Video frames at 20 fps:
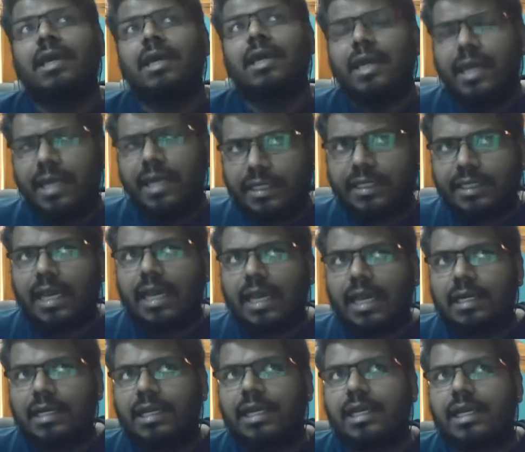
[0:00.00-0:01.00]
it
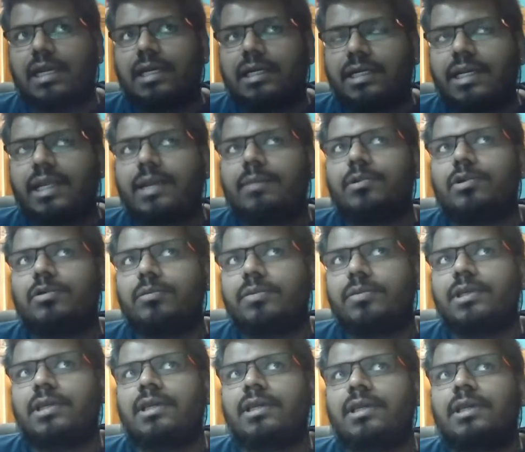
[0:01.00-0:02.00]
can lay claim to
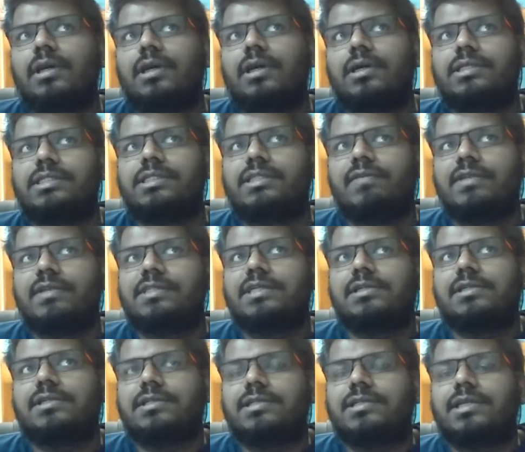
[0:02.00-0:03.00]
being a civilizational
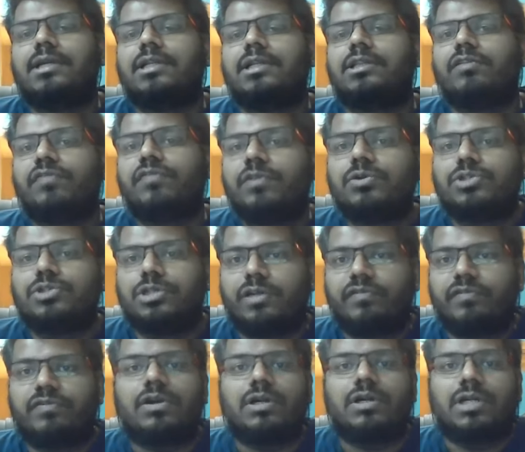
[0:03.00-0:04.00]
state in the future, if
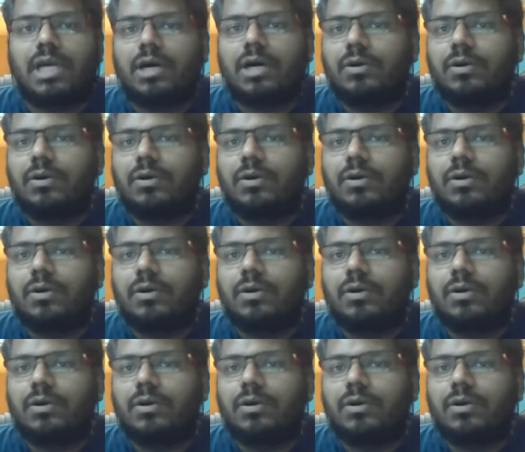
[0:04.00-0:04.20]
not now.